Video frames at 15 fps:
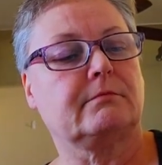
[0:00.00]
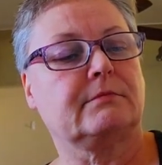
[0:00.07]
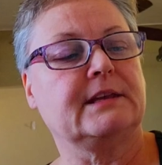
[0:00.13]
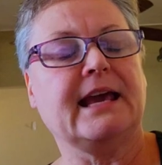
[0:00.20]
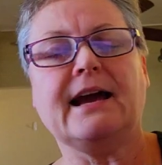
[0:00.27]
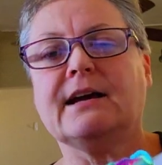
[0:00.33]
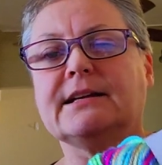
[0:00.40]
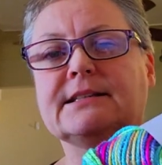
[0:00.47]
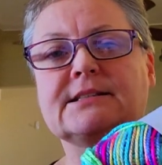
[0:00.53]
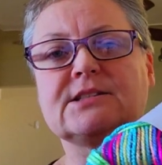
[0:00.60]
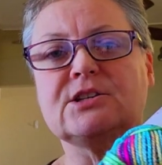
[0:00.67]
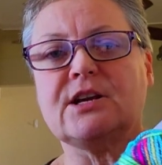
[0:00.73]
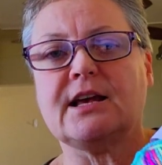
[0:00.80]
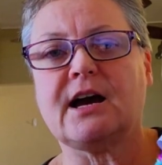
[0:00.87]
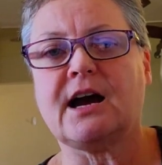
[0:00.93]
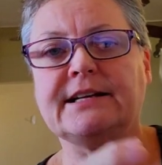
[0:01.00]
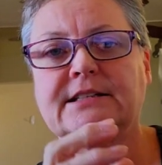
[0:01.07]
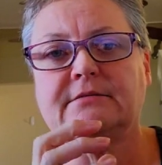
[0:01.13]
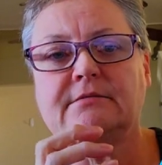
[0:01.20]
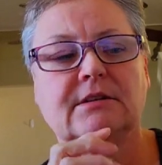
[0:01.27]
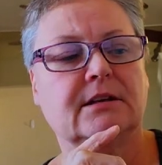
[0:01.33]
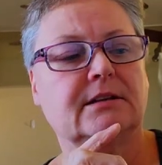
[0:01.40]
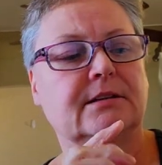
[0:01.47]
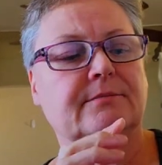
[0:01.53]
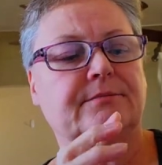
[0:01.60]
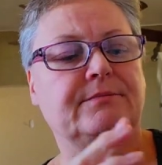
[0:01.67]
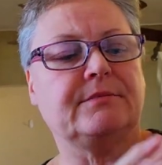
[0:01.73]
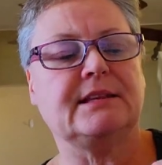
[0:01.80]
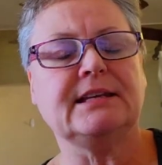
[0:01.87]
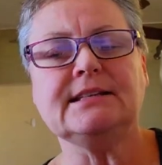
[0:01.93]
yeah, it's, I,
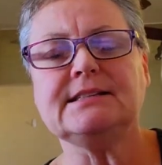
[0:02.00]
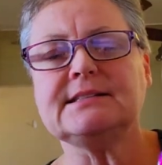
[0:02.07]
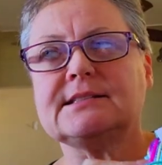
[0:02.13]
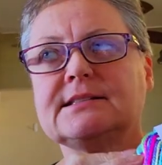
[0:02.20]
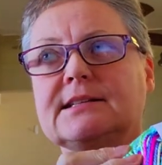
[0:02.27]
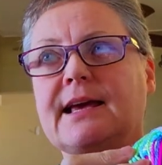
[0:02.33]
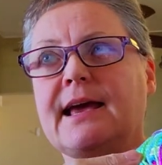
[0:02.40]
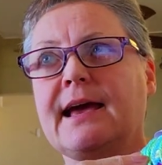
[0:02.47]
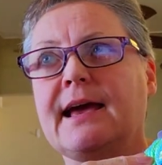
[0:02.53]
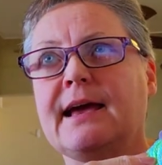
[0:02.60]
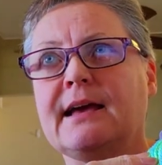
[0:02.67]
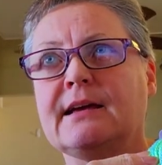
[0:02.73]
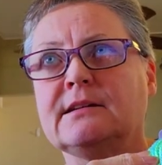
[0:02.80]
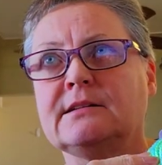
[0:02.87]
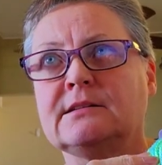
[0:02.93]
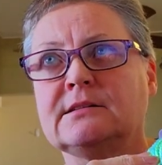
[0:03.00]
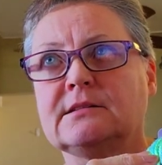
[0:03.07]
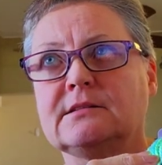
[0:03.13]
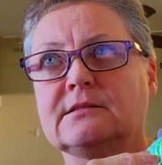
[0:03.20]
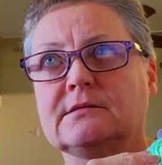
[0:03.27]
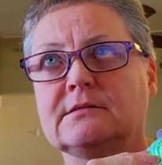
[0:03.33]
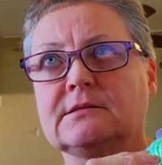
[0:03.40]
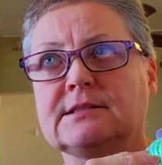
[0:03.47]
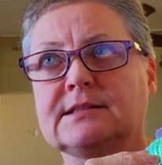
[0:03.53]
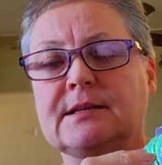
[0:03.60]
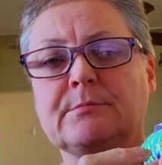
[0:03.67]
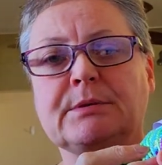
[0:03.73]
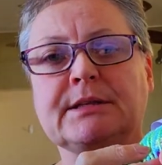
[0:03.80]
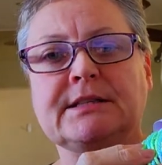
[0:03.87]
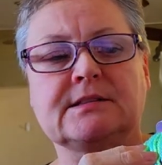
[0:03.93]
this and
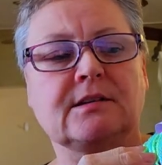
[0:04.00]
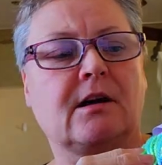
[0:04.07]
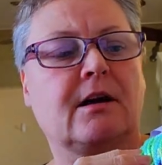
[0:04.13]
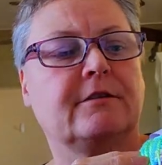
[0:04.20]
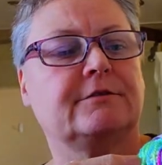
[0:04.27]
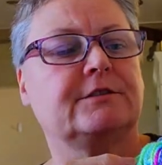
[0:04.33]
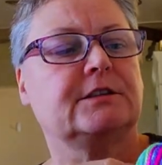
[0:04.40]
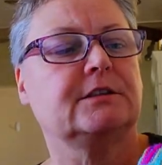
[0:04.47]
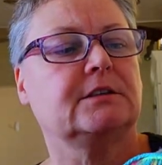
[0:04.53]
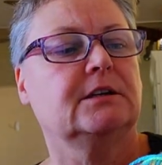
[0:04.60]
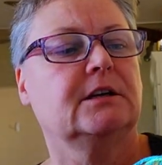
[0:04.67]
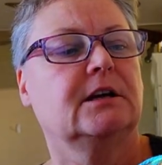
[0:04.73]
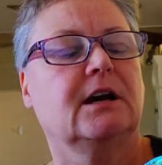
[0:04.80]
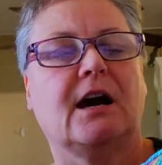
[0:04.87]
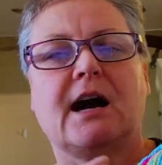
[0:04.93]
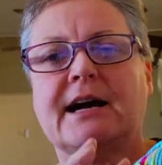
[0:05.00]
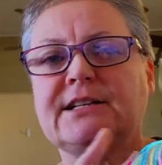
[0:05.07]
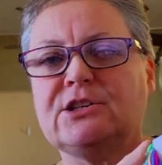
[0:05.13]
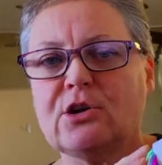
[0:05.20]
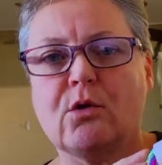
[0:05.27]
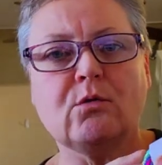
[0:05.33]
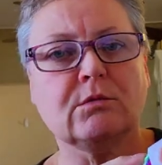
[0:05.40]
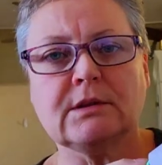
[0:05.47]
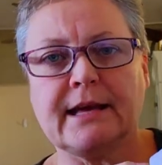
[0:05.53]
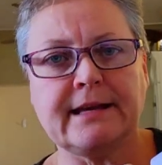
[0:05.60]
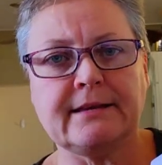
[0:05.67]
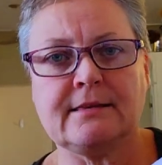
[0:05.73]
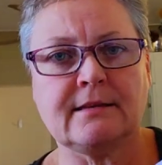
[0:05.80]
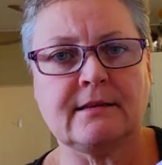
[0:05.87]
Simply Soft. I don't like